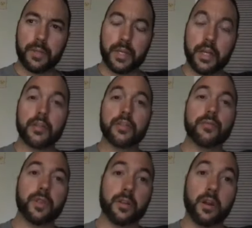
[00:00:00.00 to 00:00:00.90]
because
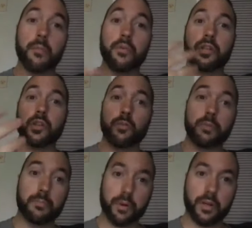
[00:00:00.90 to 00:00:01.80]
of the numbers that you've
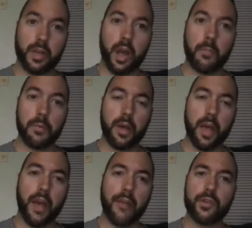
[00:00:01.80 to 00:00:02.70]
been putting up,
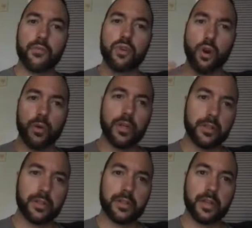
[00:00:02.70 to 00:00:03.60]
have you
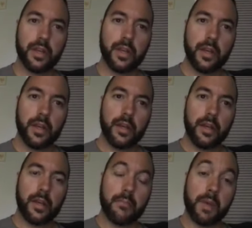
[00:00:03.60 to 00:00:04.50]
noticed,
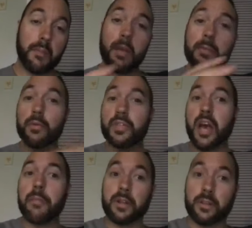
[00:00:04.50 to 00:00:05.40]
and maybe it was
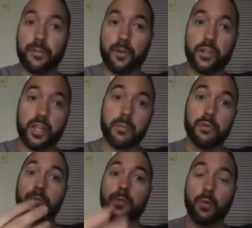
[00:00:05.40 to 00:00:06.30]
happening in the first game,
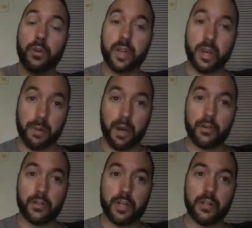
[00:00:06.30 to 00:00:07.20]
so if it was, I
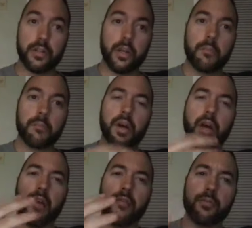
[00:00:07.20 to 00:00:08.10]
apologize, but
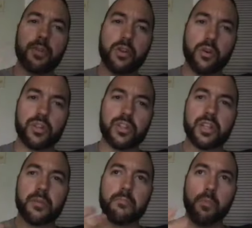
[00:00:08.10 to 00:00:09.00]
have you been
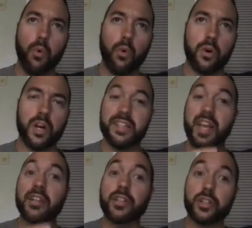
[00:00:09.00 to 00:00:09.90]
noticing more
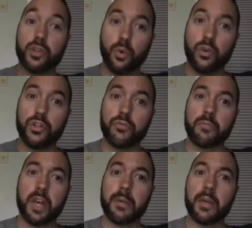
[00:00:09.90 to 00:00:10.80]
attention towards you,
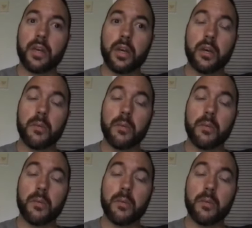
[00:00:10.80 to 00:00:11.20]
maybe